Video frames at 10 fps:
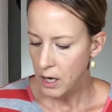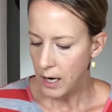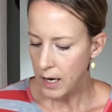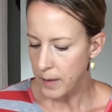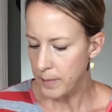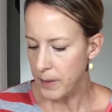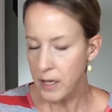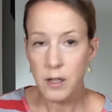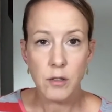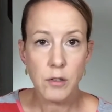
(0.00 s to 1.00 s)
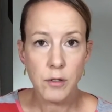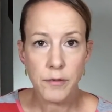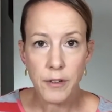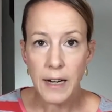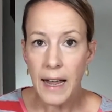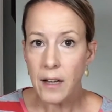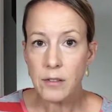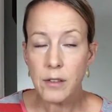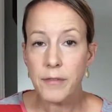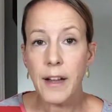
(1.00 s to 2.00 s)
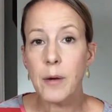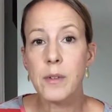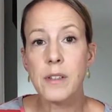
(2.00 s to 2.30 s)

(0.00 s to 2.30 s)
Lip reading: But it'll do for now. So if I